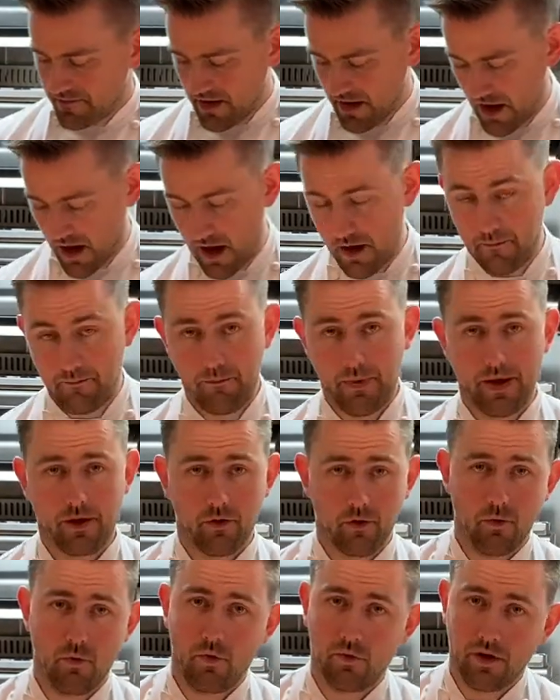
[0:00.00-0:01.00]
Uh, pickle
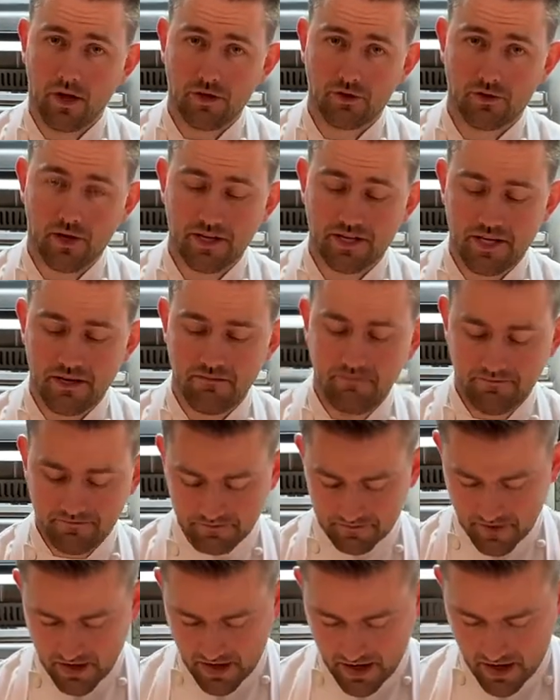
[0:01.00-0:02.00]
walnut dressing
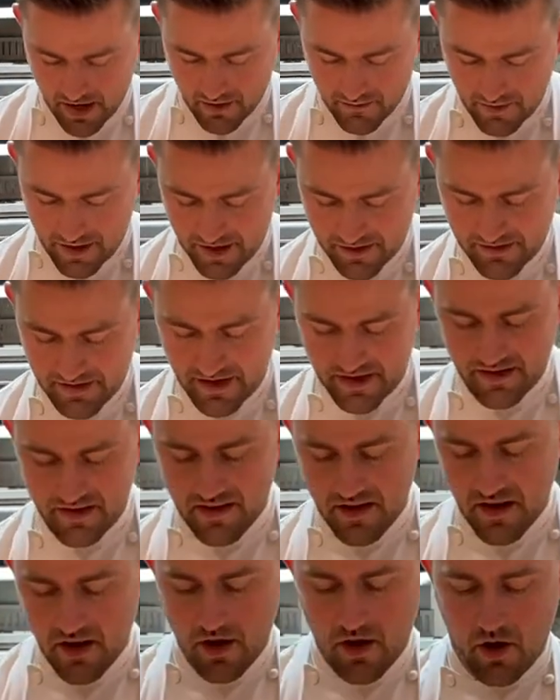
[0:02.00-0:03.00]
um, and then
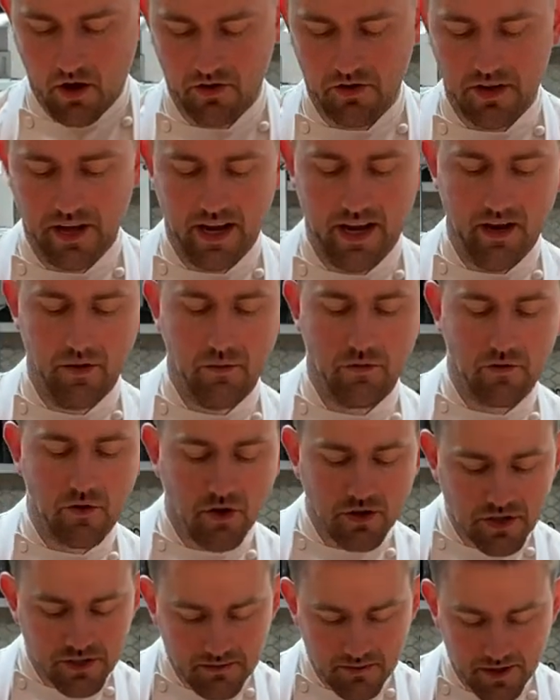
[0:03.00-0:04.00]
on the here, we've
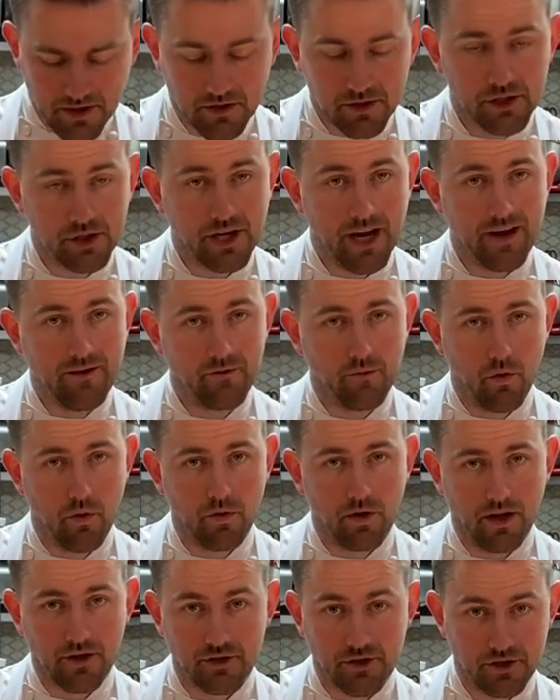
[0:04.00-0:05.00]
got some little shaved
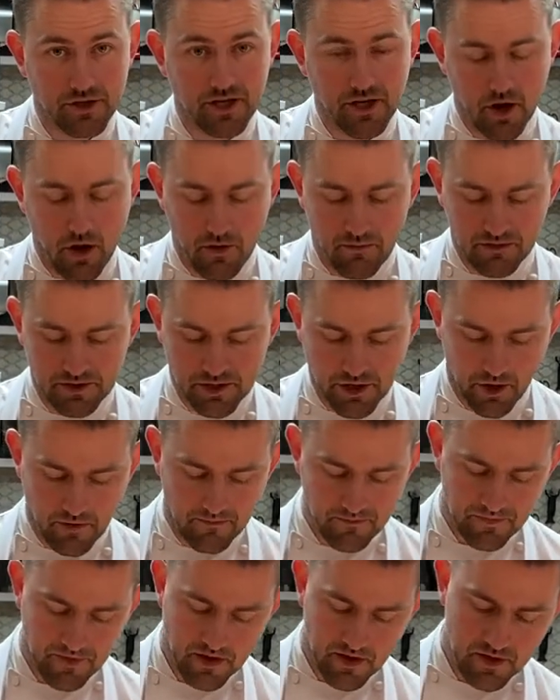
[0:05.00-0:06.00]
walnuts just to go on the top.
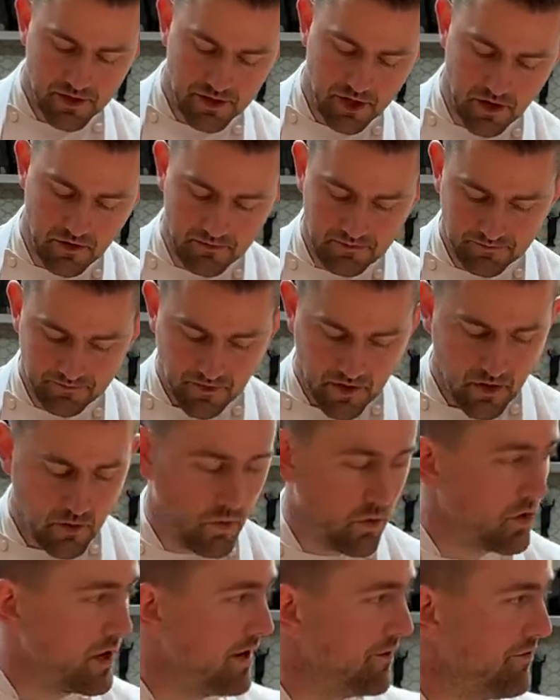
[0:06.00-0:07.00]
So
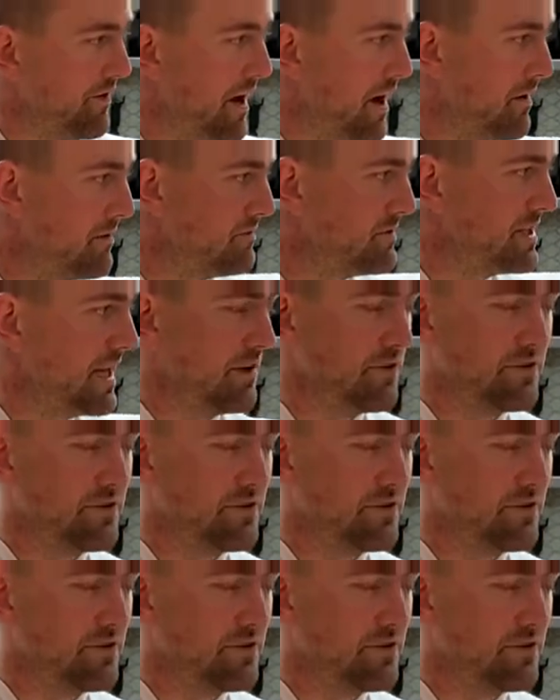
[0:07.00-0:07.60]
we'll give that 10 or